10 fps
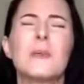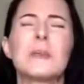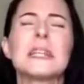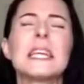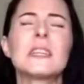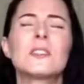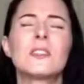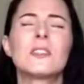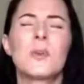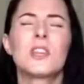Please
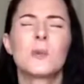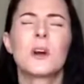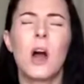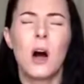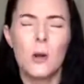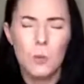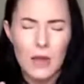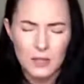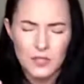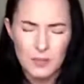know that you are
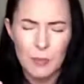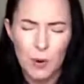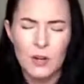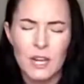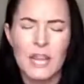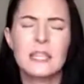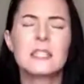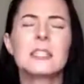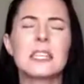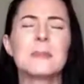all well supported
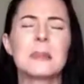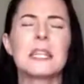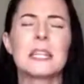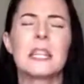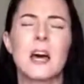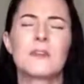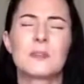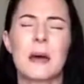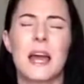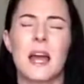and deeply
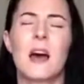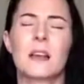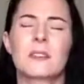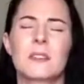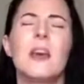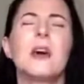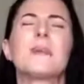loved by us.